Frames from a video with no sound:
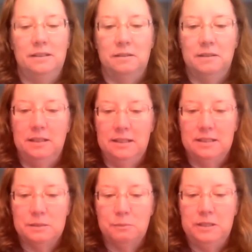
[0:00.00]
you know,
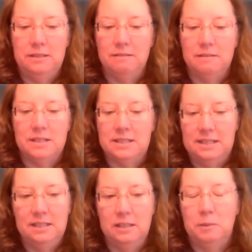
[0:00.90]
unless we
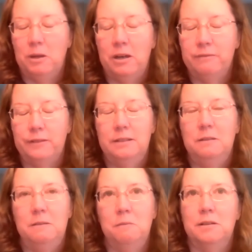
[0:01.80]
see them
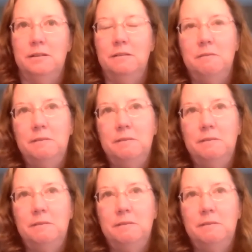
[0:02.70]
often, we're,